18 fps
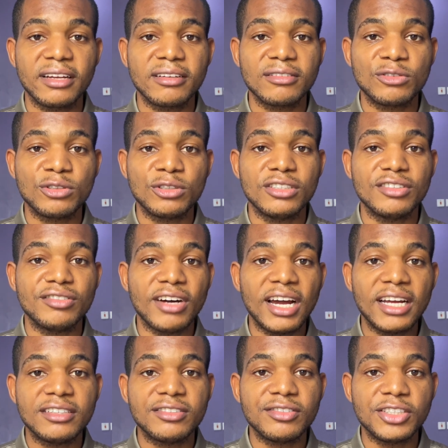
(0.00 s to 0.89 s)
to the
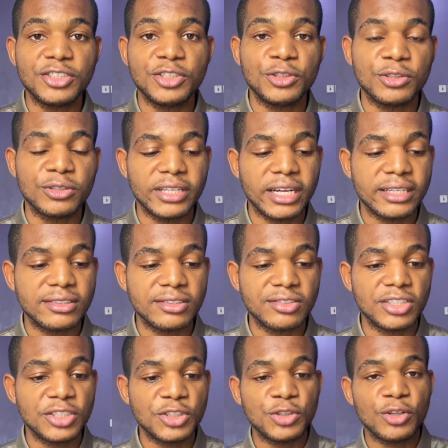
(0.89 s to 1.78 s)
right ratio. That's the
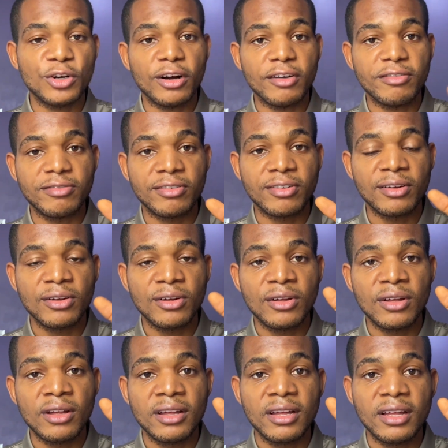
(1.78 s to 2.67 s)
ratio
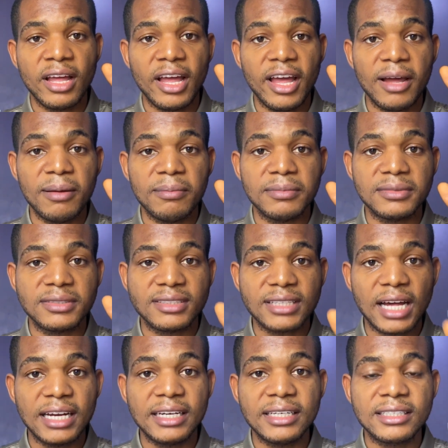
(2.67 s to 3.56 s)
of
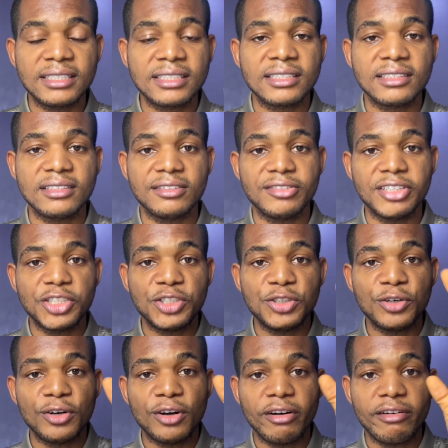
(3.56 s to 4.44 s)
sand, the
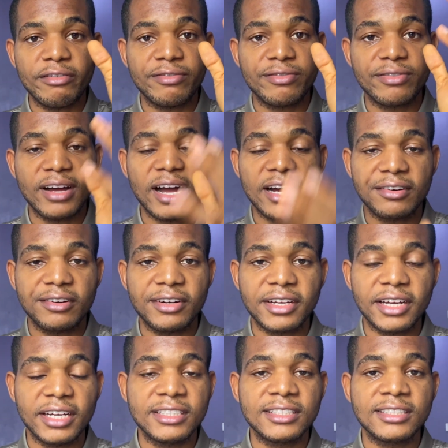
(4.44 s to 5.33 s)
ratio of
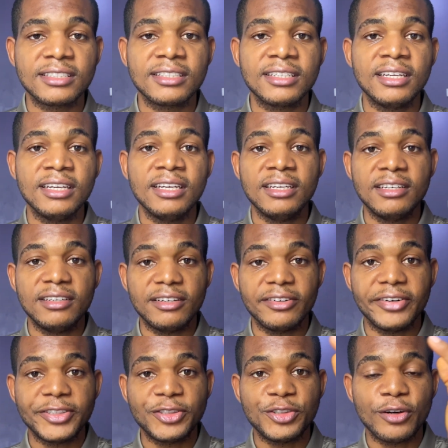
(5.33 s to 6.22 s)
aggregate, the
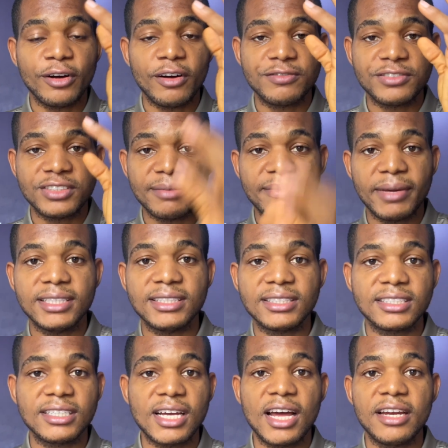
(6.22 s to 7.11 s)
ratio of
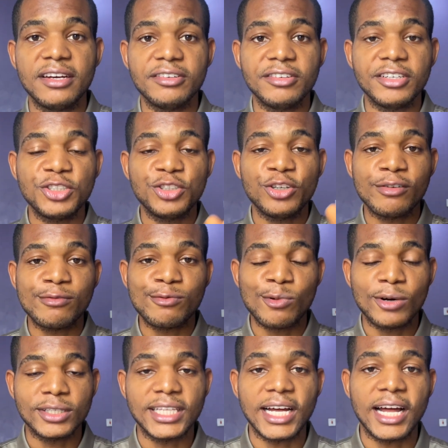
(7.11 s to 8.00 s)
cement, and the ratio of
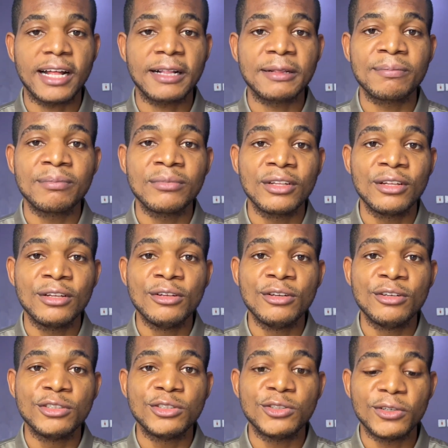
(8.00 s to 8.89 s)
water.
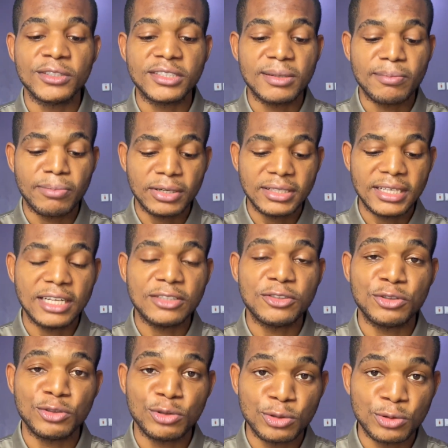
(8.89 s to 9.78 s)
So it's
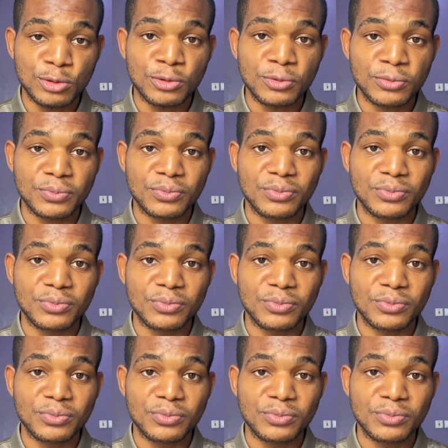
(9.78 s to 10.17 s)
important you